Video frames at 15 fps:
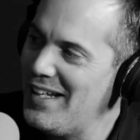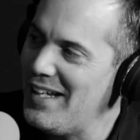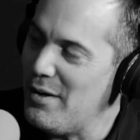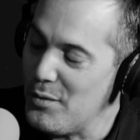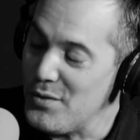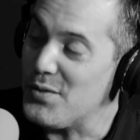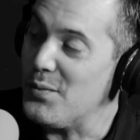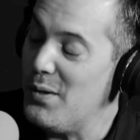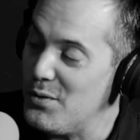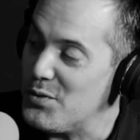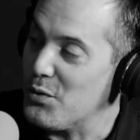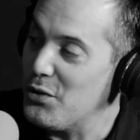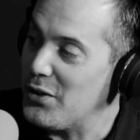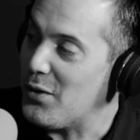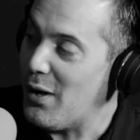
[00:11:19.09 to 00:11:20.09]
it was
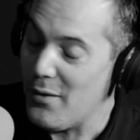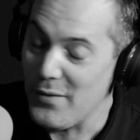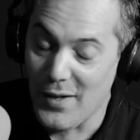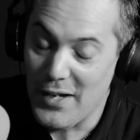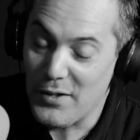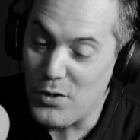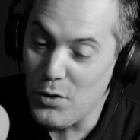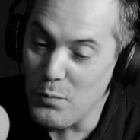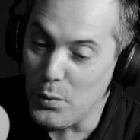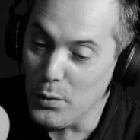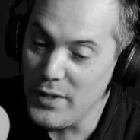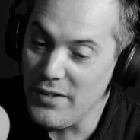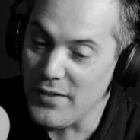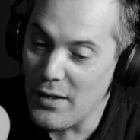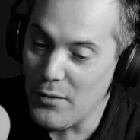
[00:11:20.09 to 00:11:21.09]
really, I couldn't
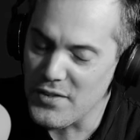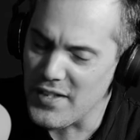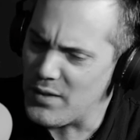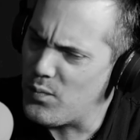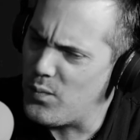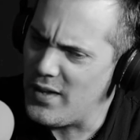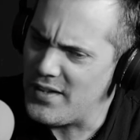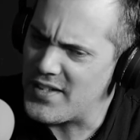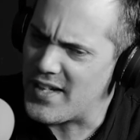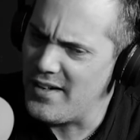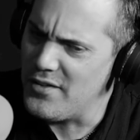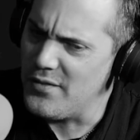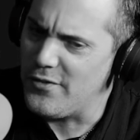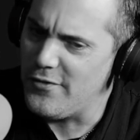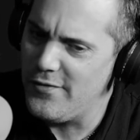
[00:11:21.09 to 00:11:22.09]
believe it. I was like, that's
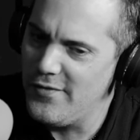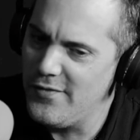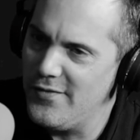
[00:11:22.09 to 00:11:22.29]
kind of,